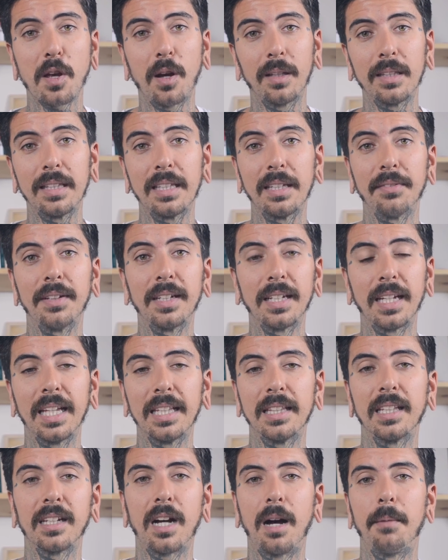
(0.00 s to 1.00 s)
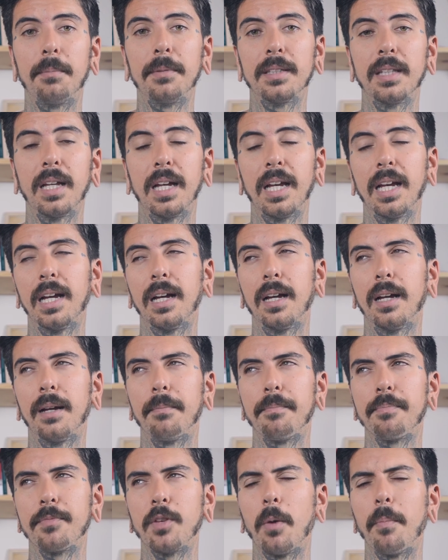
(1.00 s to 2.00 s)
I'll leave it in the
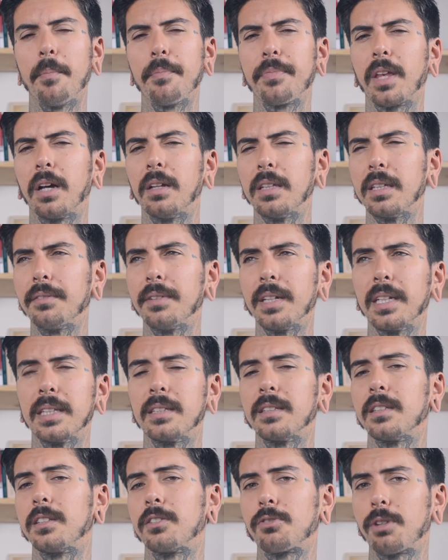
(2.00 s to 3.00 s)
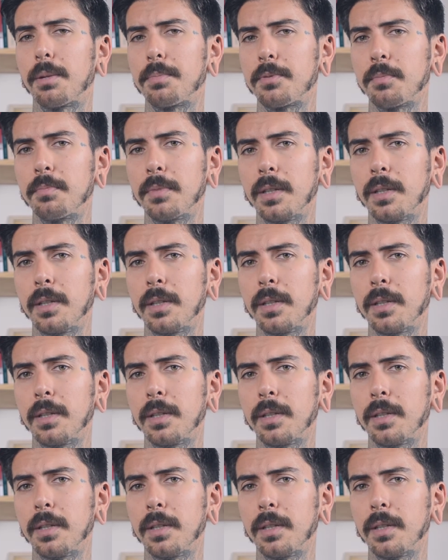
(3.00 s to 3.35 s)
I'll leave it in the description